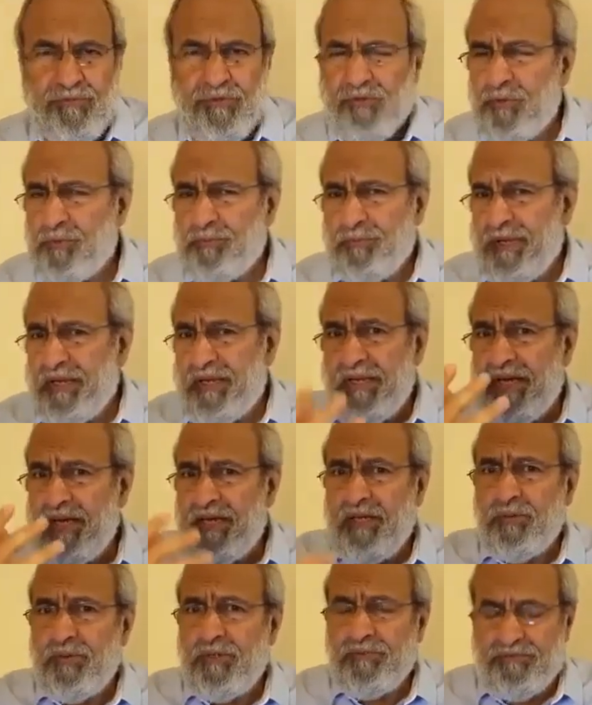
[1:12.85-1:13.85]
So pick
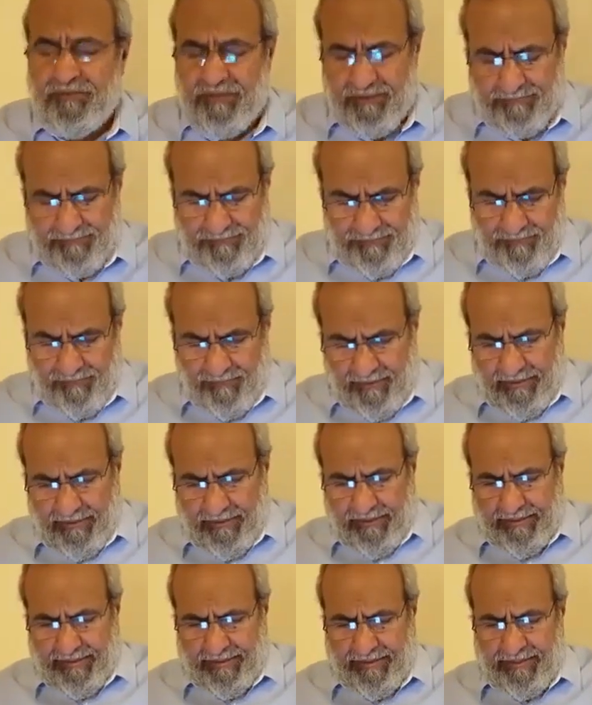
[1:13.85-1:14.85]
any one of them
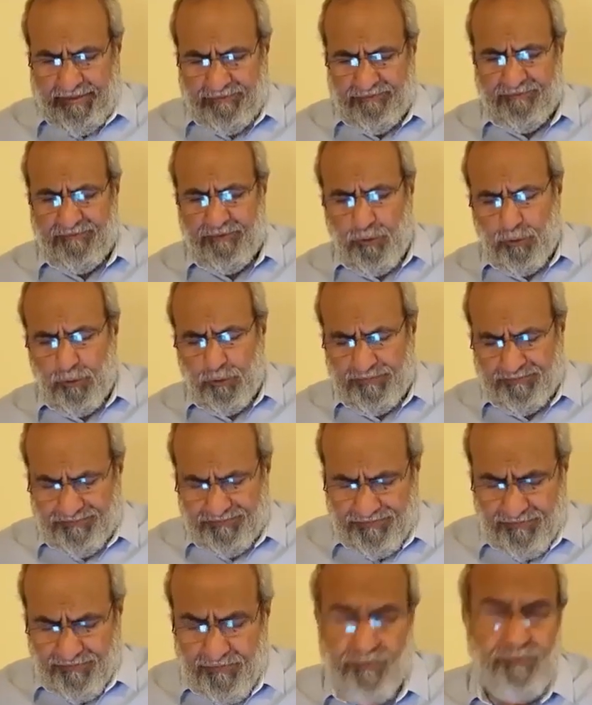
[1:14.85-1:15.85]
and follow
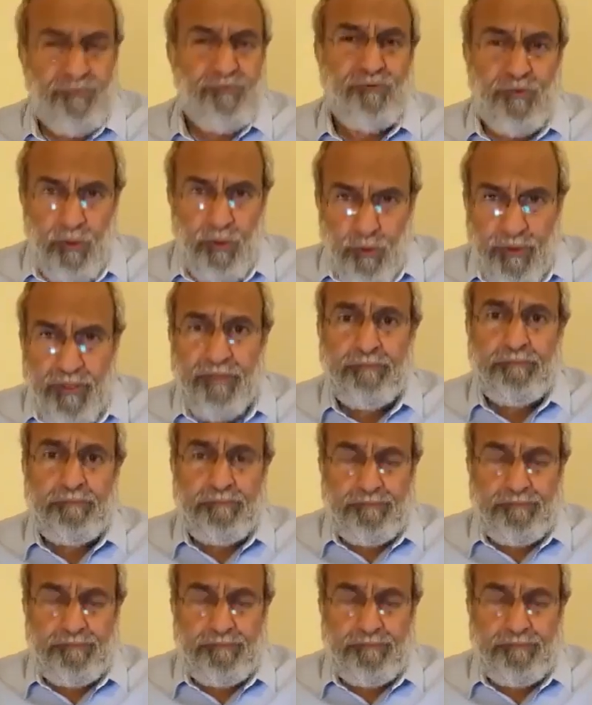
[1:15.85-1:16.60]
him.